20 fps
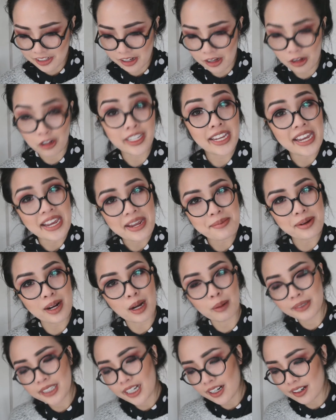
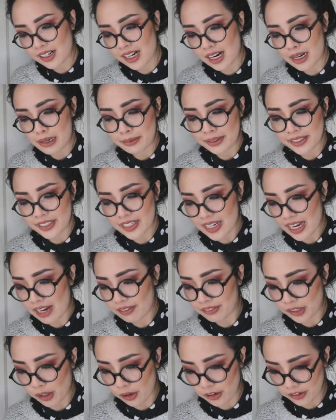allkpop.com and they
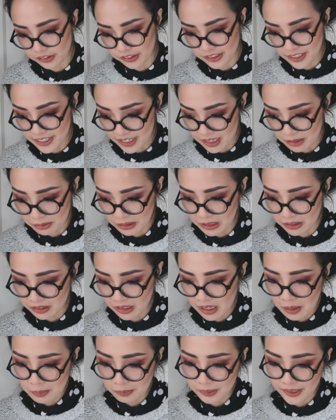have an article here about
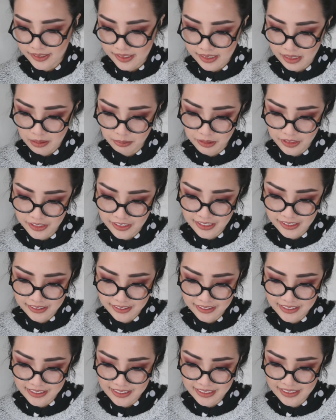blood type
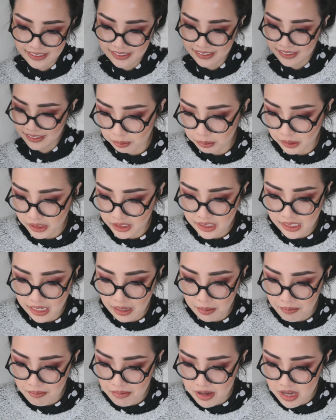personalities. Blood
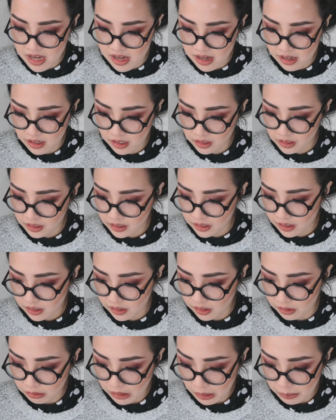type B,
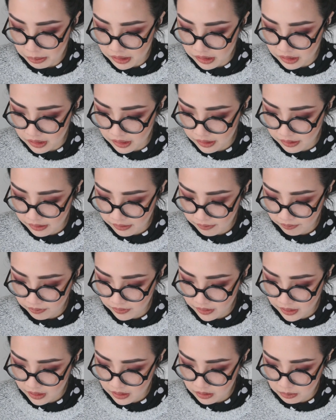the rebel.
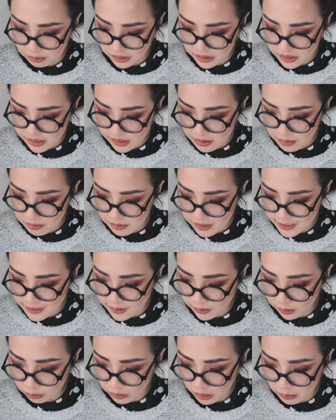Blood type
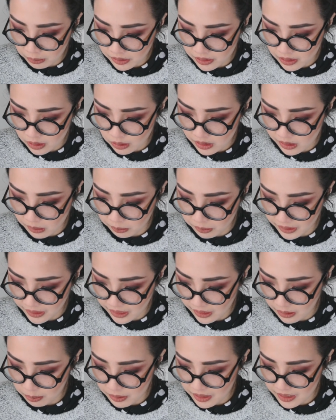Bs are rebels who simply
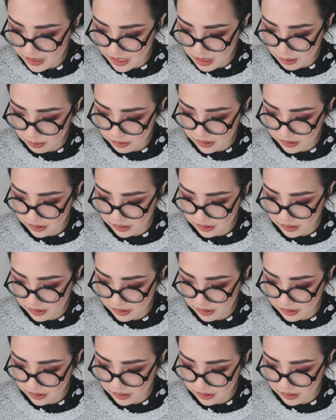can't be tamed.